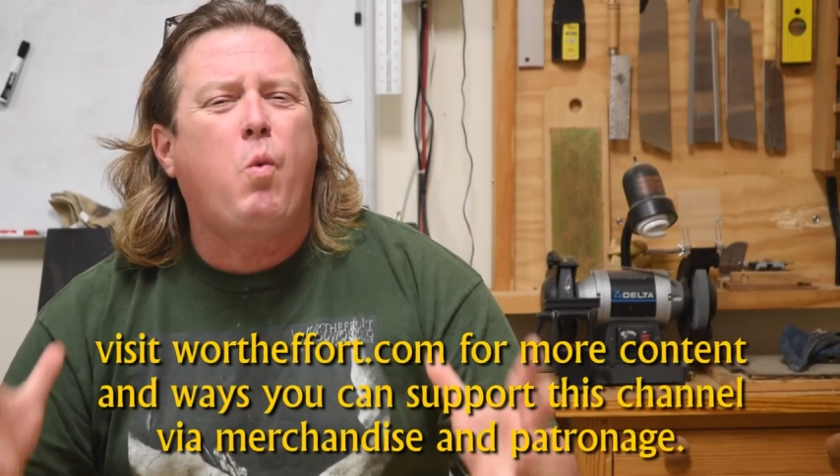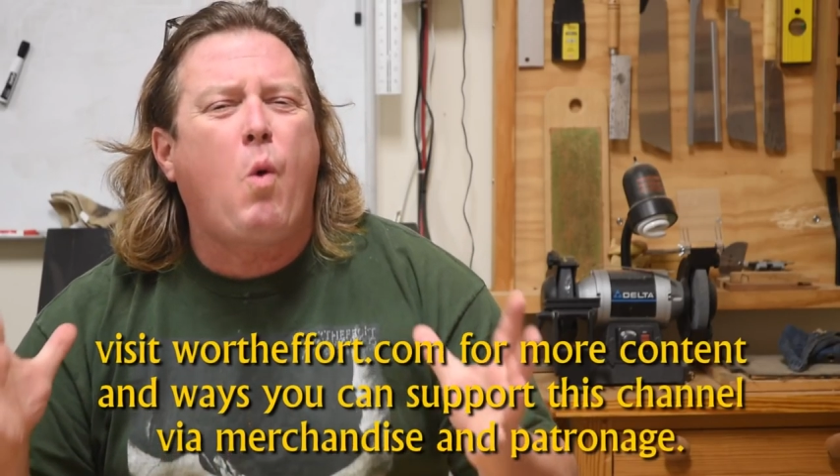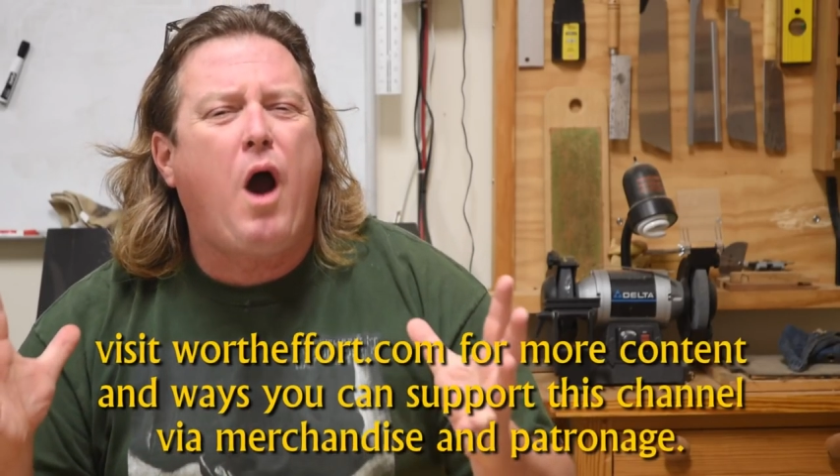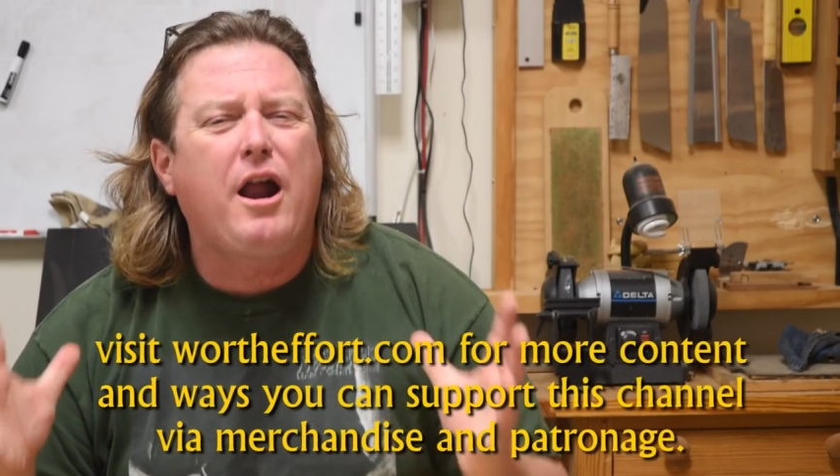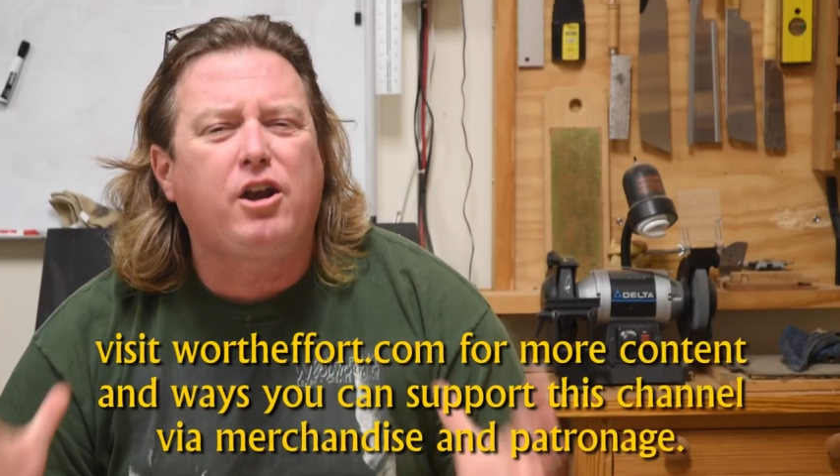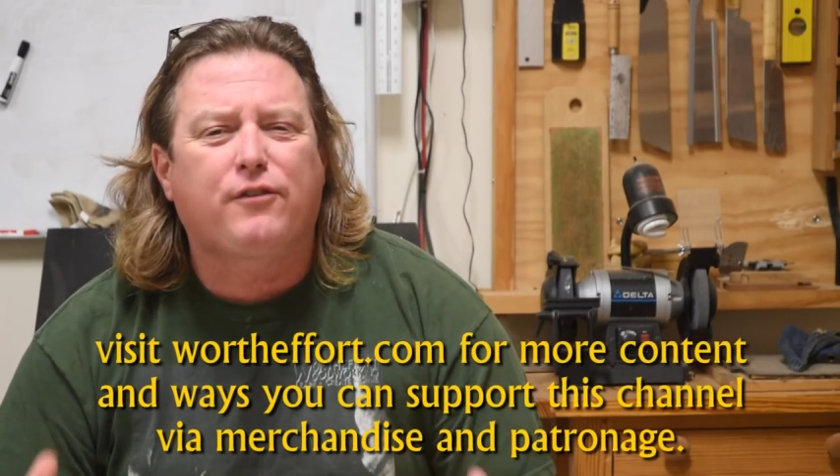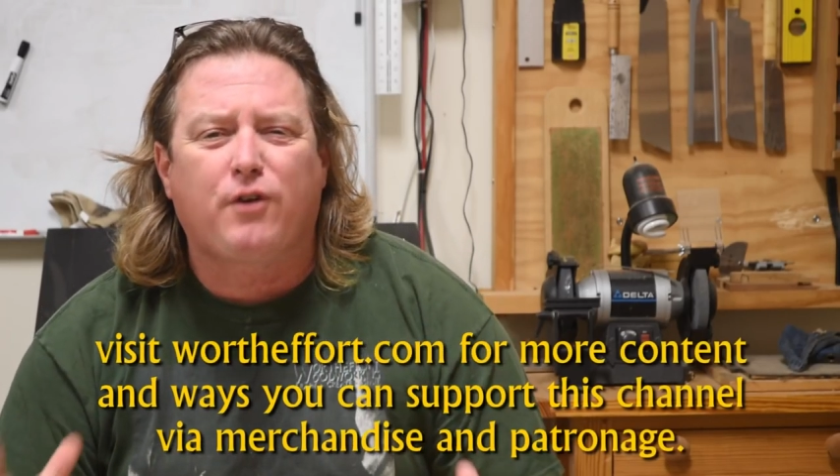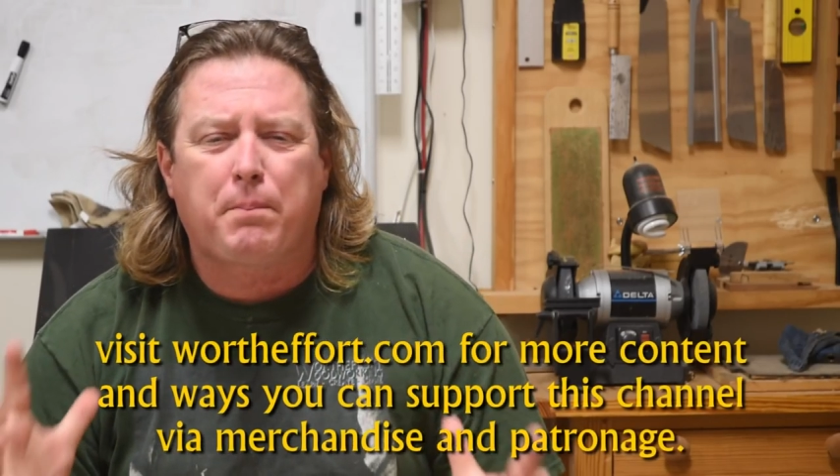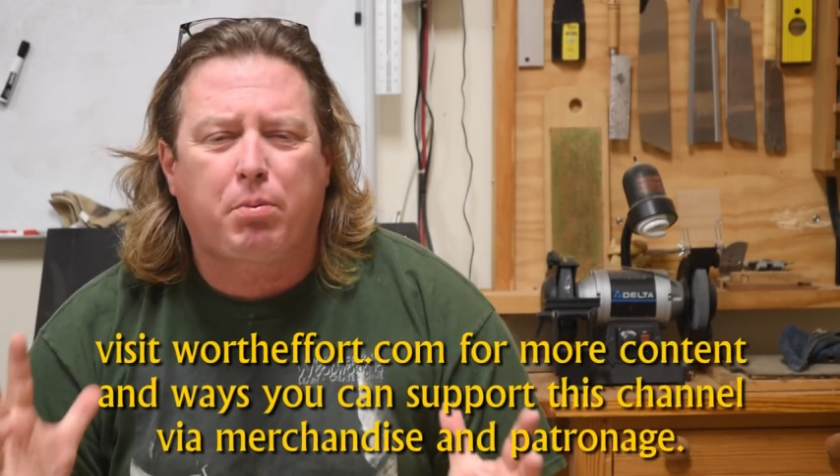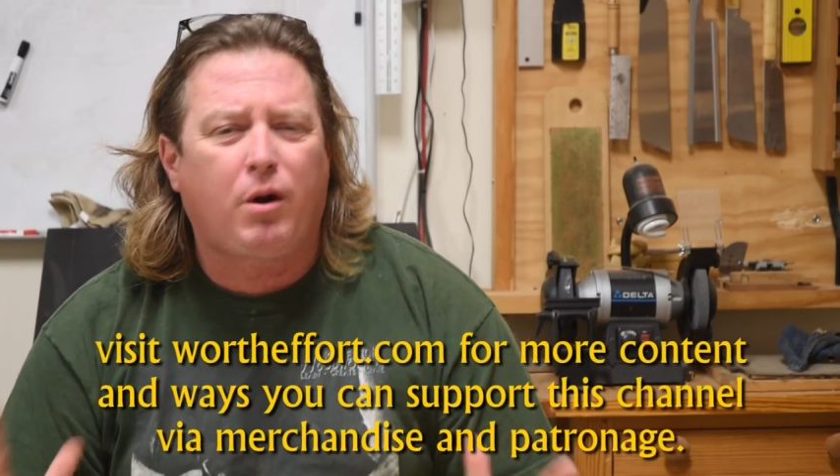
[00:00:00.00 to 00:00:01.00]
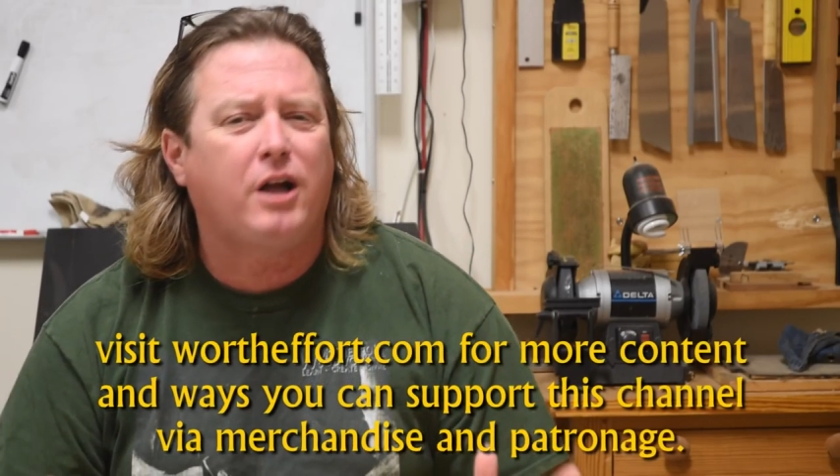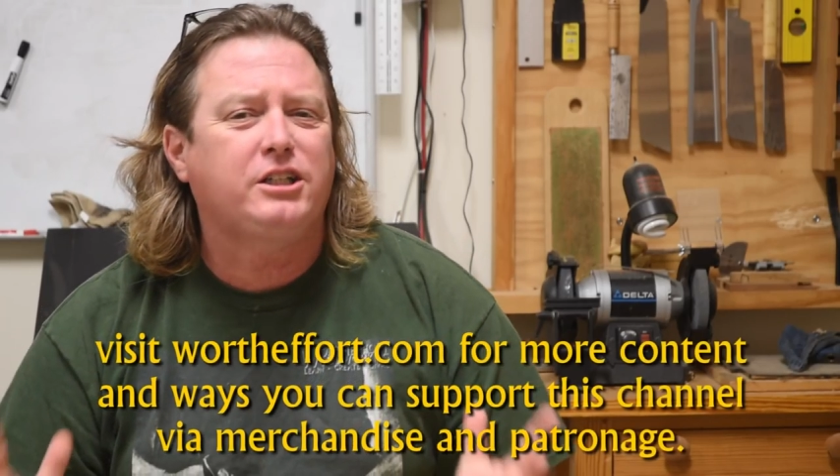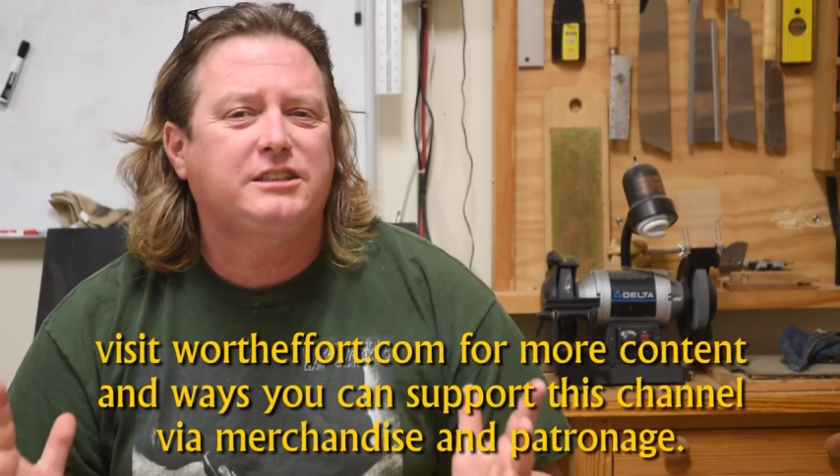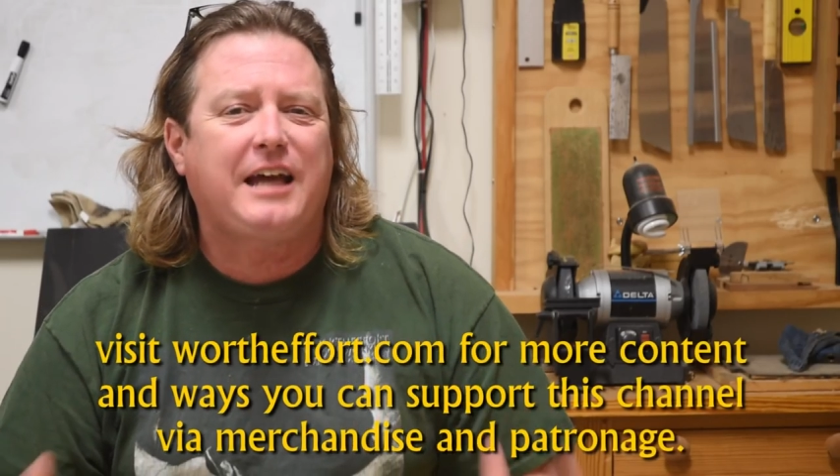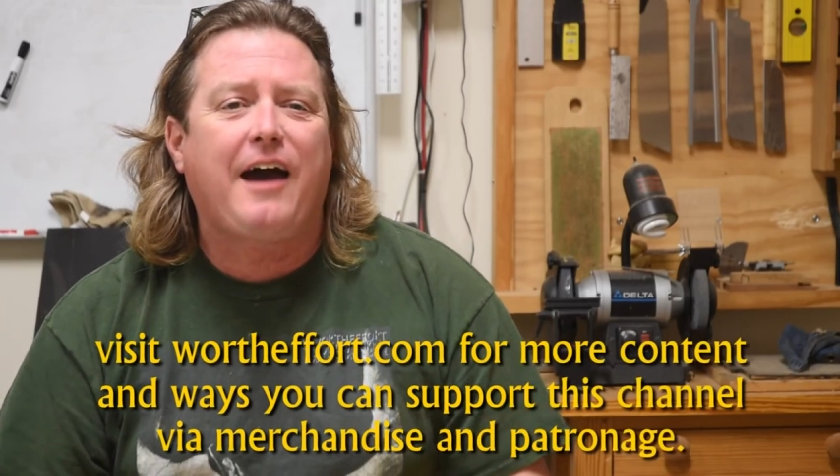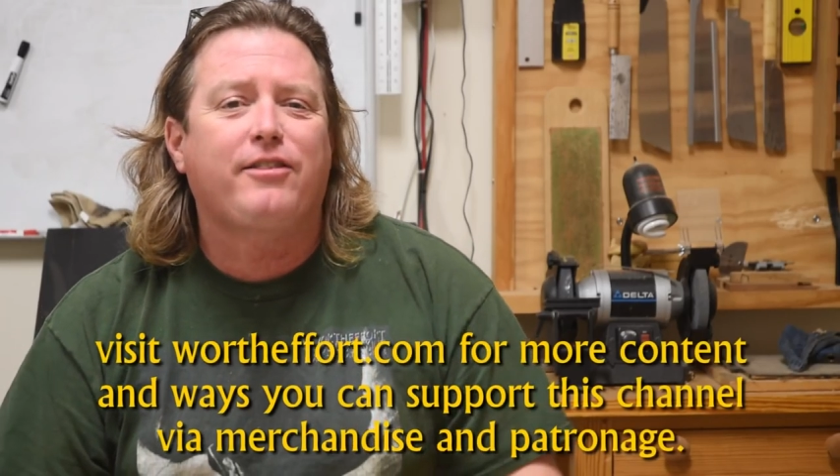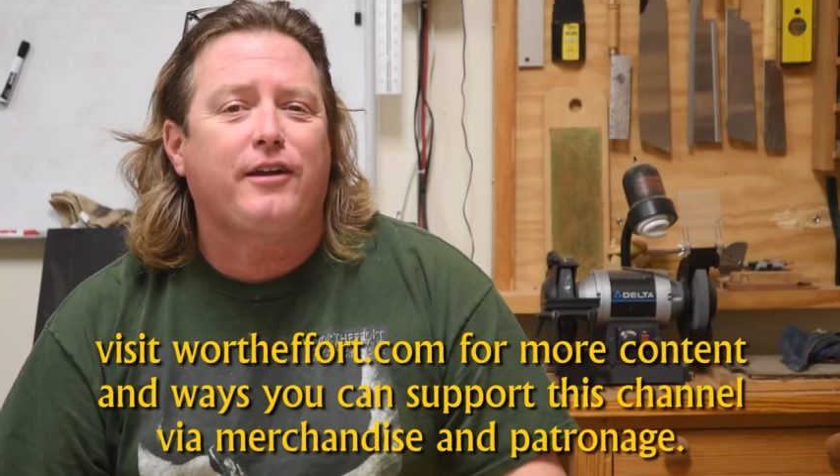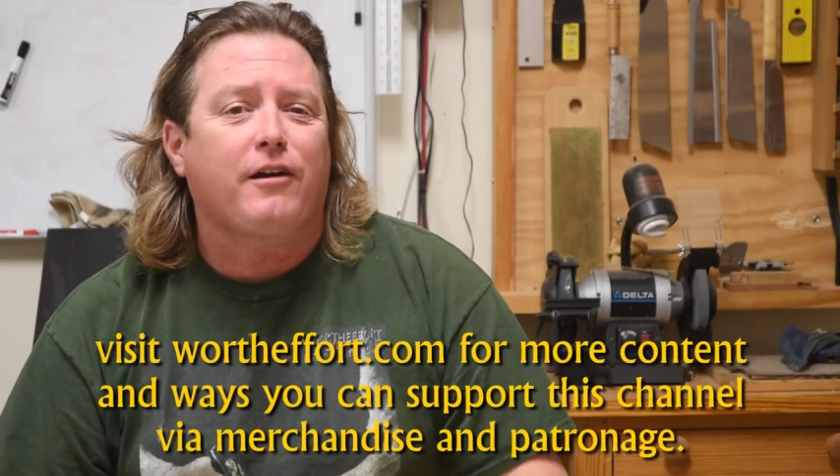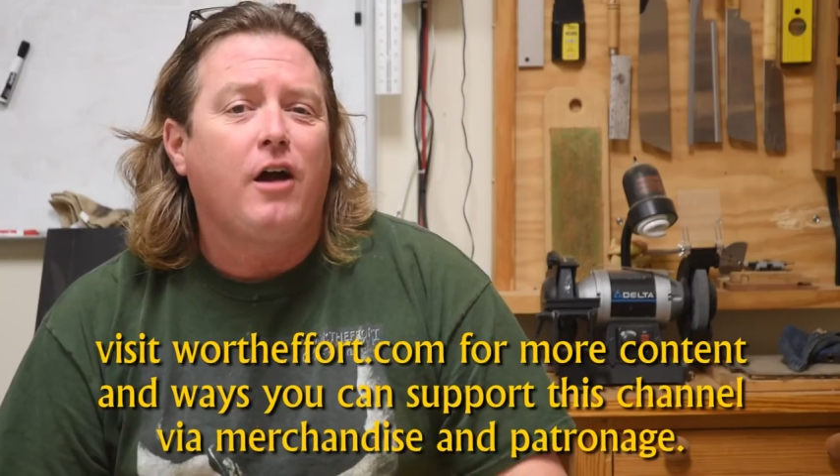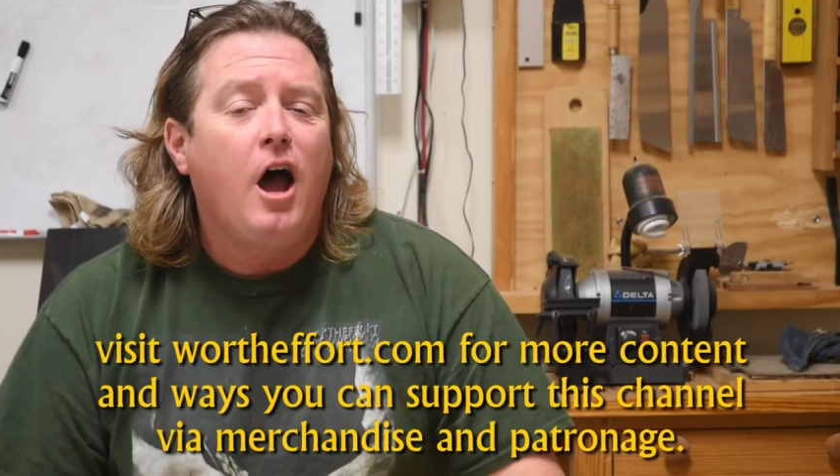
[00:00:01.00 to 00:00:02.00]
wonderful projects out
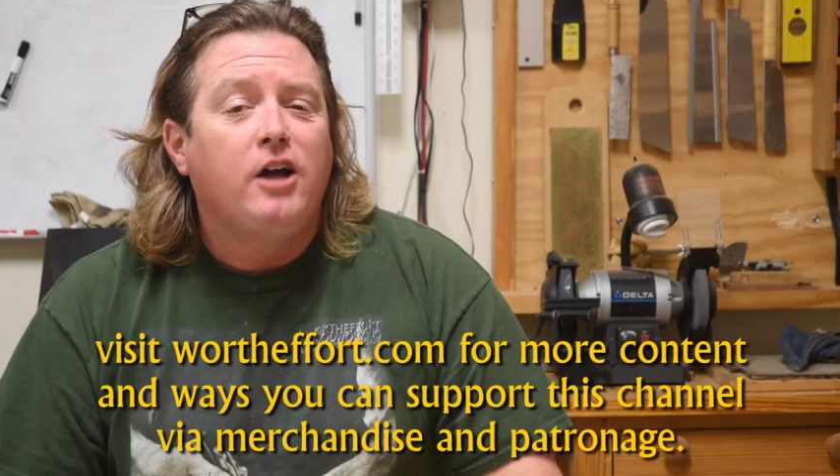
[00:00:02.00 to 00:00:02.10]
there.